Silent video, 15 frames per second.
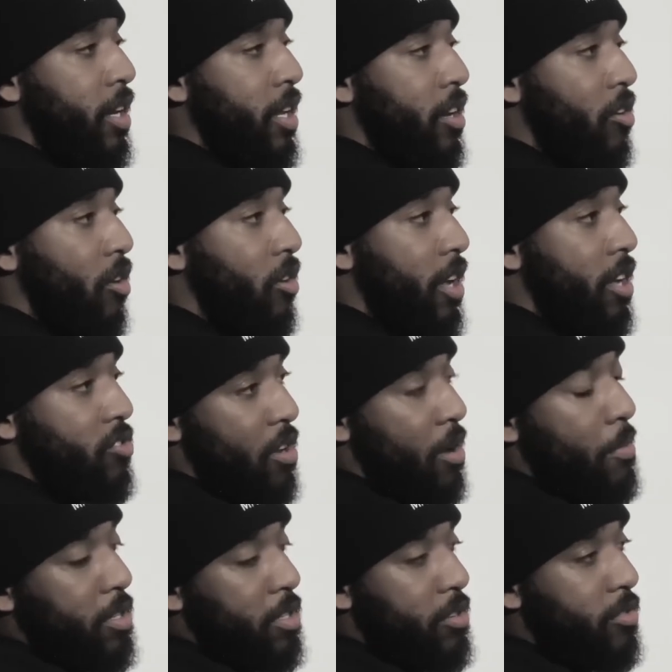in an online
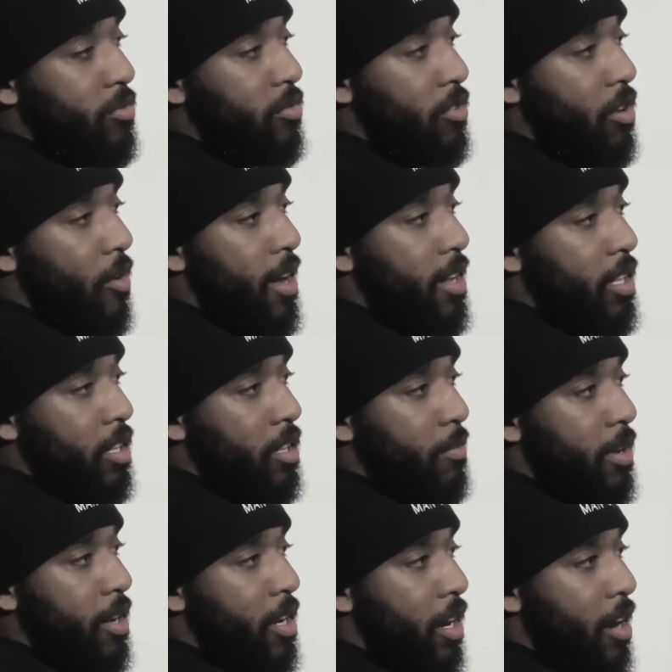drama series called No ID,
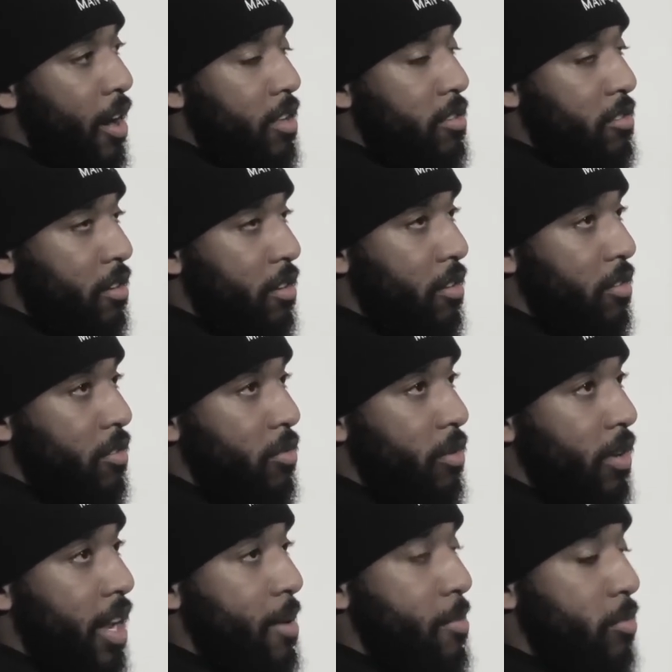playing a character
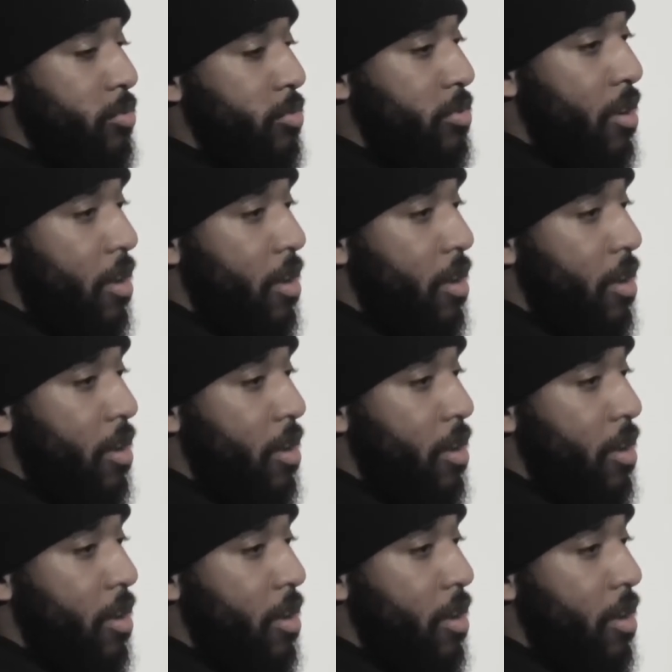called Labels.